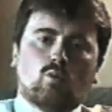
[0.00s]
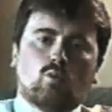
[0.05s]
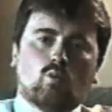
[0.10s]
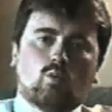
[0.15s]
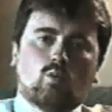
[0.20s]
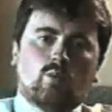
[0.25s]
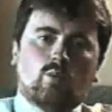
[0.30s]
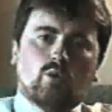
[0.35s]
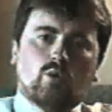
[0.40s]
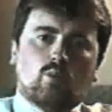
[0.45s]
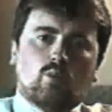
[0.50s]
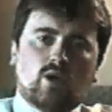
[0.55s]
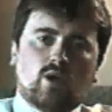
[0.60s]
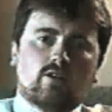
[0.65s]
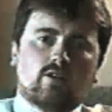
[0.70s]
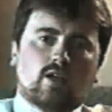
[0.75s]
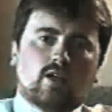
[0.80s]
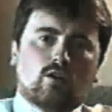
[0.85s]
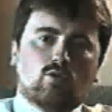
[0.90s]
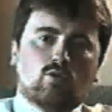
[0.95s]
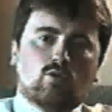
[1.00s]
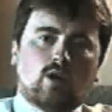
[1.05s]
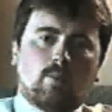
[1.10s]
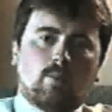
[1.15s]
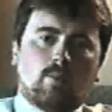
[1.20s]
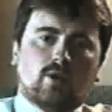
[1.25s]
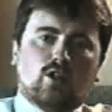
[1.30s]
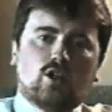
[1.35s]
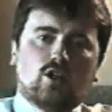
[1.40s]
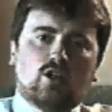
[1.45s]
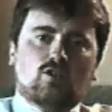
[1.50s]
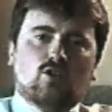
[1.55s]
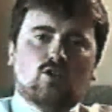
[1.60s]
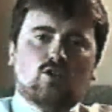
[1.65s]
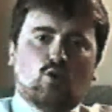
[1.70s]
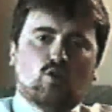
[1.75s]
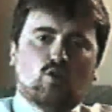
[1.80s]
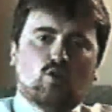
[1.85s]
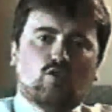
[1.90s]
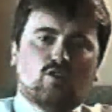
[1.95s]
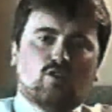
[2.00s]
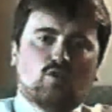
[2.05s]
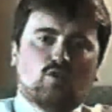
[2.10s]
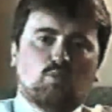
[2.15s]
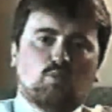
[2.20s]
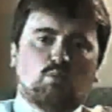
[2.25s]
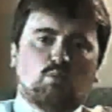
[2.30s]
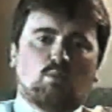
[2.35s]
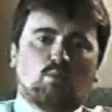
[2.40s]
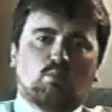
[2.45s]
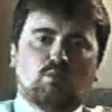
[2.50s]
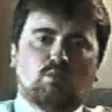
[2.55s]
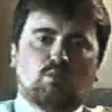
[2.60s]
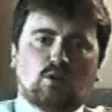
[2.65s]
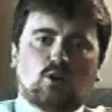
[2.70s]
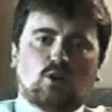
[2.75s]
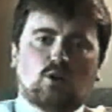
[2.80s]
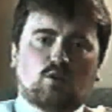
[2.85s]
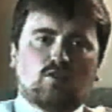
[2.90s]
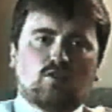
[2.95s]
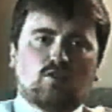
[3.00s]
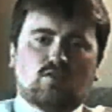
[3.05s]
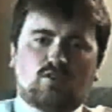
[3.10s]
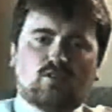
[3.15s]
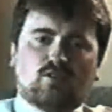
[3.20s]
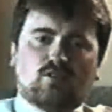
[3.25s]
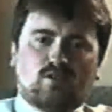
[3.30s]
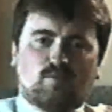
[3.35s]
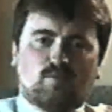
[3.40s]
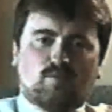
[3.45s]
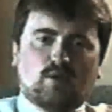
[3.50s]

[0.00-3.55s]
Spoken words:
When we went down to Apple and they showed us this box,